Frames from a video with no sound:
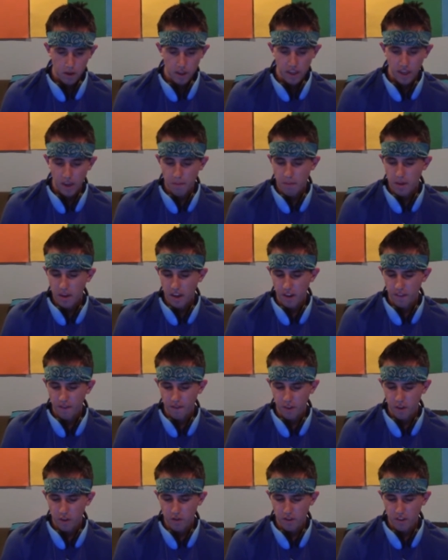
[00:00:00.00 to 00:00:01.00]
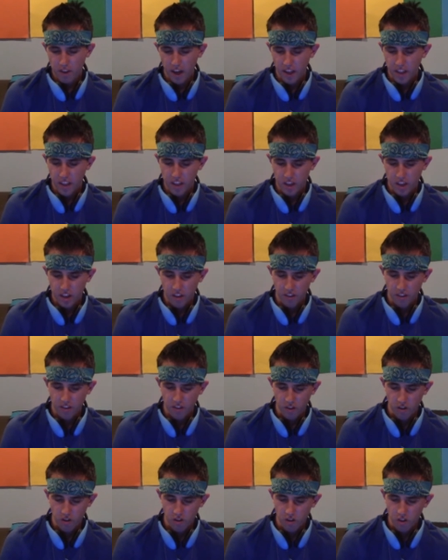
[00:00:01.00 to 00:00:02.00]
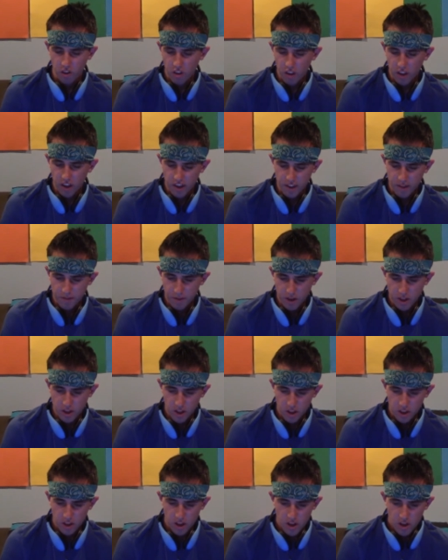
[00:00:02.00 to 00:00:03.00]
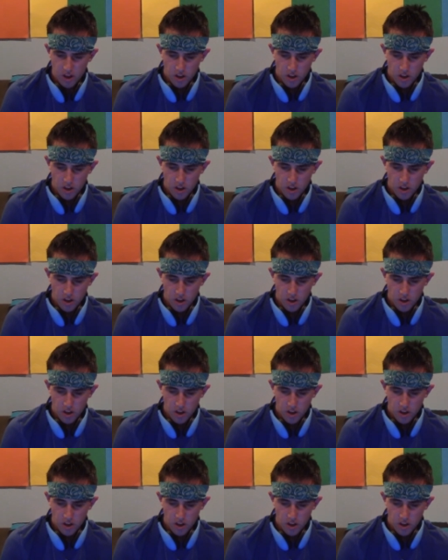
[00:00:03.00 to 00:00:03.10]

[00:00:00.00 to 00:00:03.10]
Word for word: He gave me a confused kind of concern expression.